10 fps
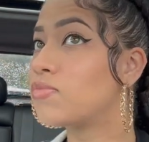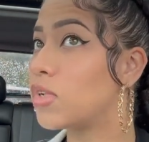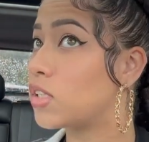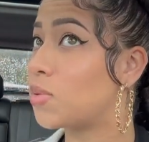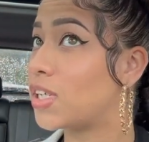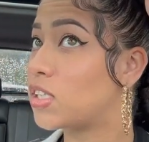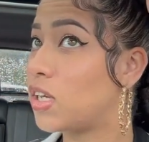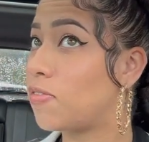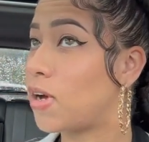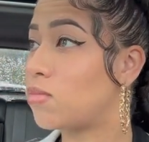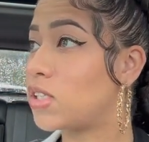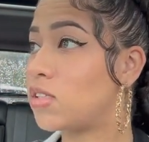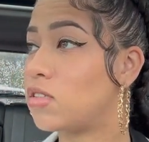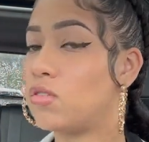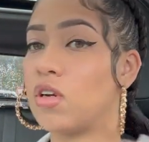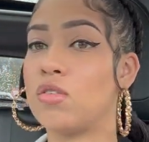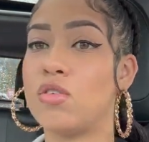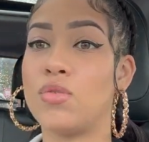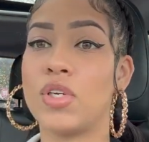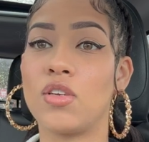especially if I'm just, you know,
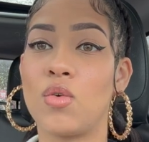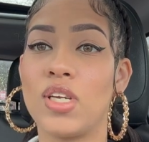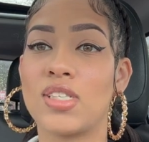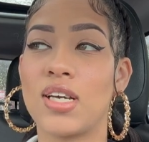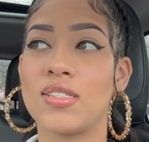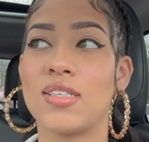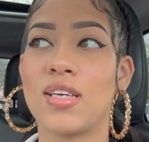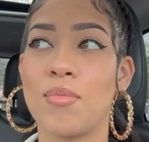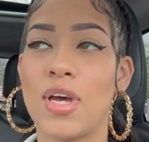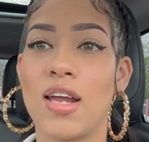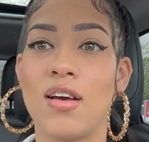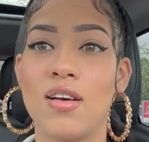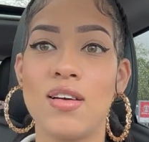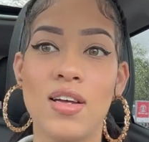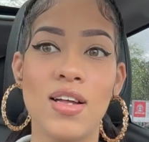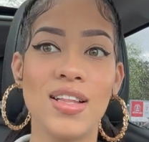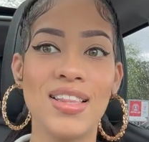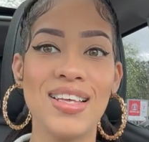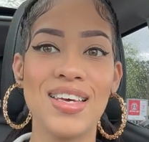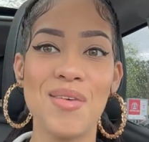doing quick shots because I'm not a
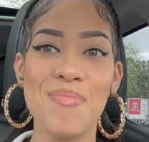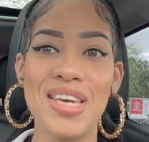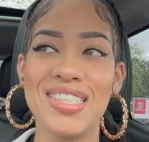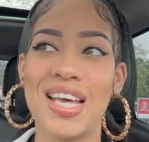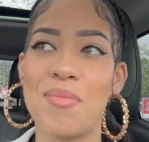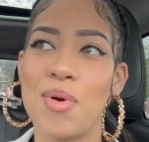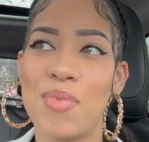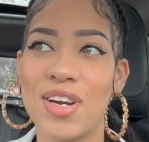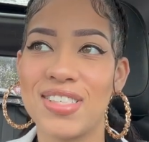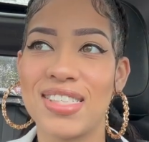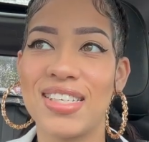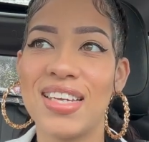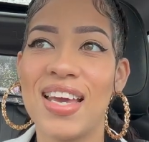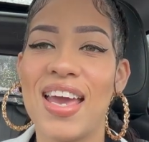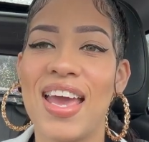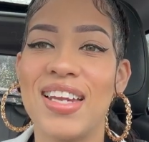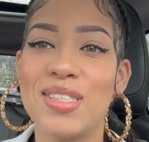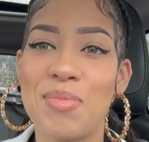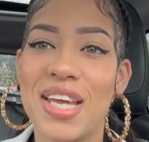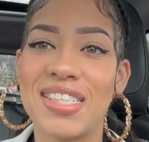look at me type of person. And this
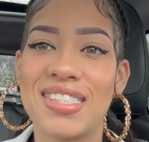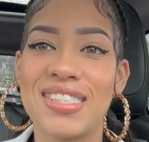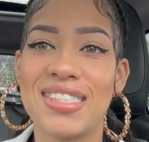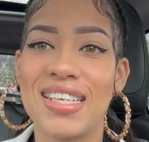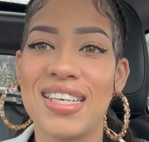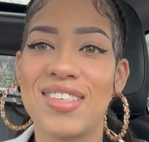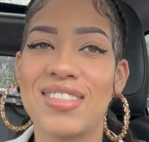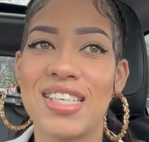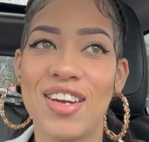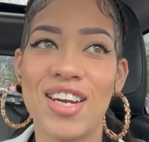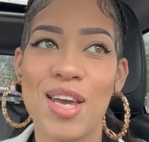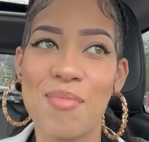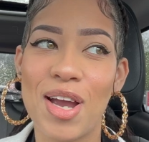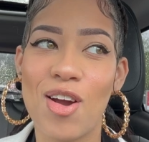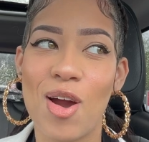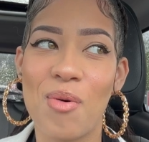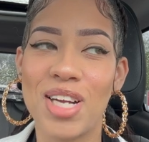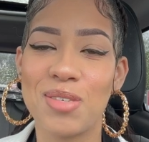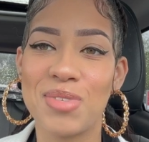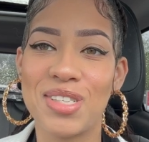man is just sitting here staring in my car
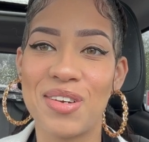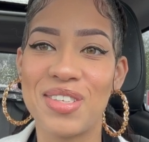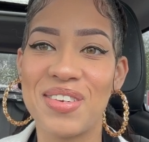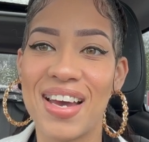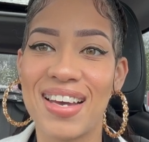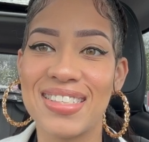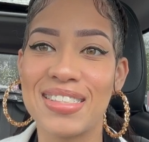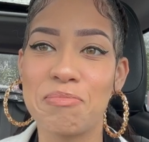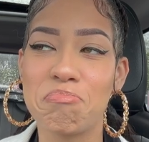watching me talk to you guys.